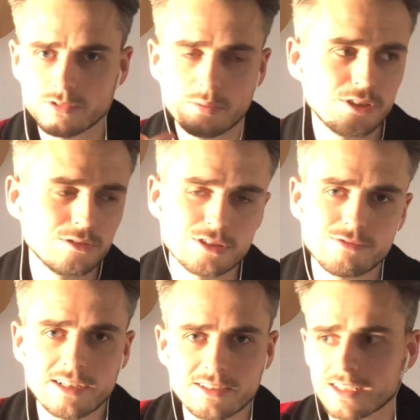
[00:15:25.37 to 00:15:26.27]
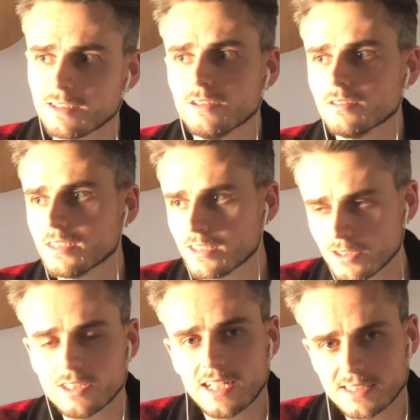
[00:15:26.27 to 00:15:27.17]
producers rang and said, look, this is
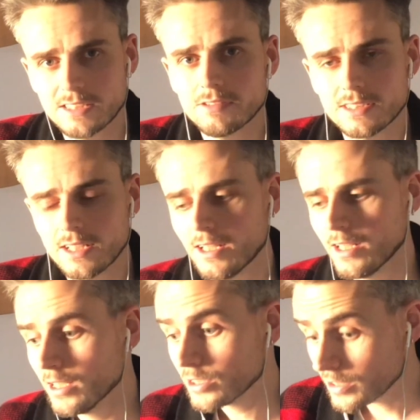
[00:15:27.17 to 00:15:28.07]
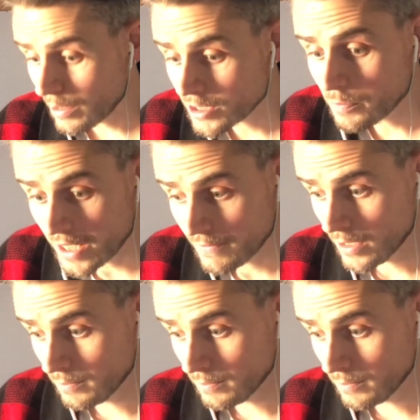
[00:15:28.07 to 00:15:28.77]
your last series. So that was a bit of